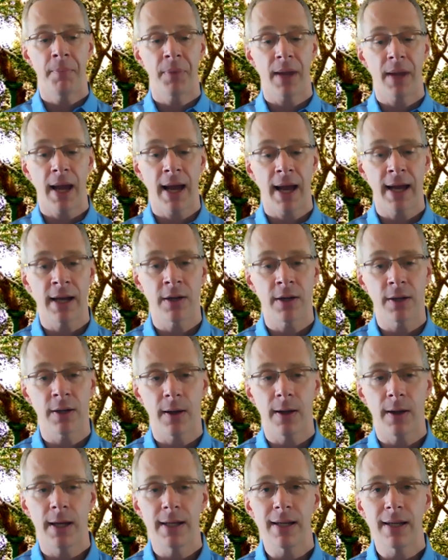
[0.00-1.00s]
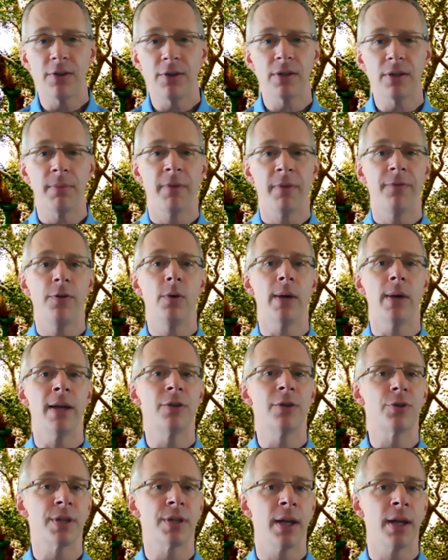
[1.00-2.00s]
And he tells them a few
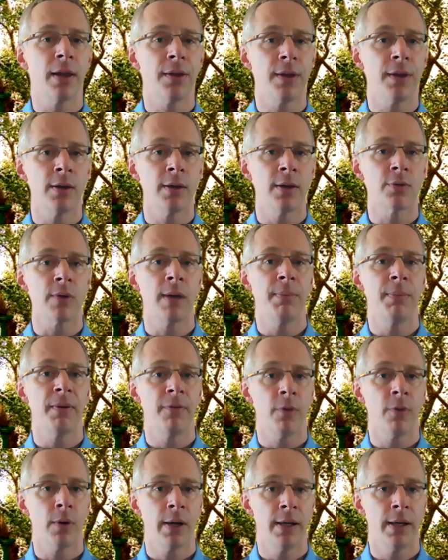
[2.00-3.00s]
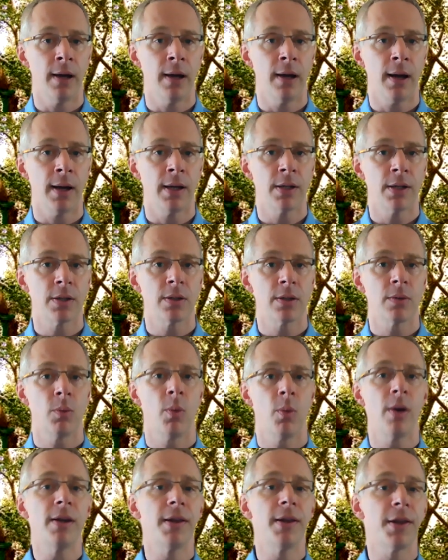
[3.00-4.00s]
interesting things right before he dies.
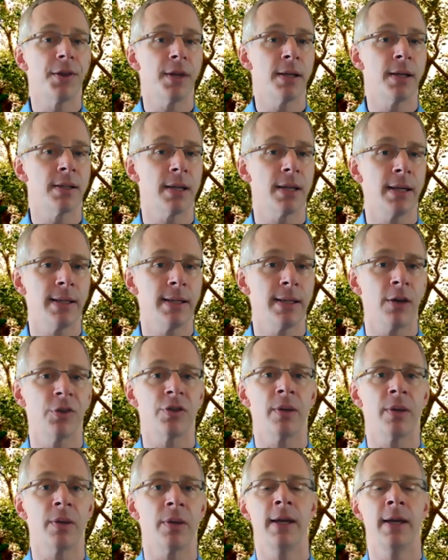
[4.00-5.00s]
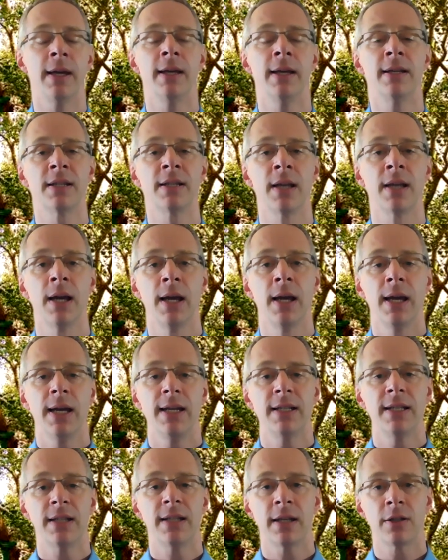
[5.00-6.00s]
One of the things that he tells them is, he
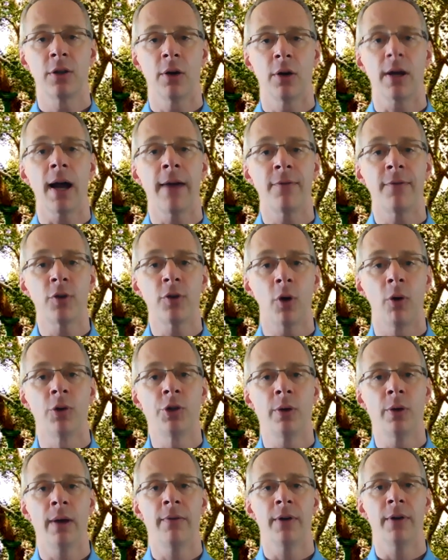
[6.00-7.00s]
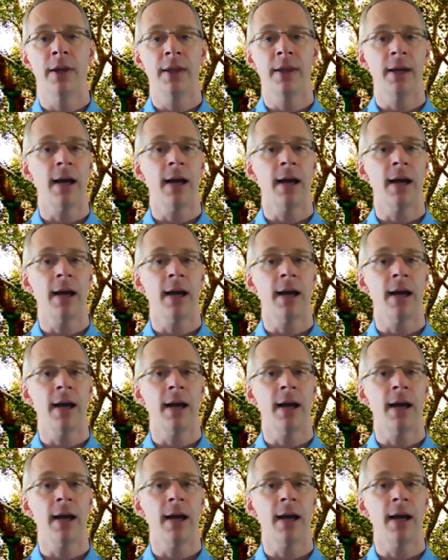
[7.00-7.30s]
says, look, I've told you everything.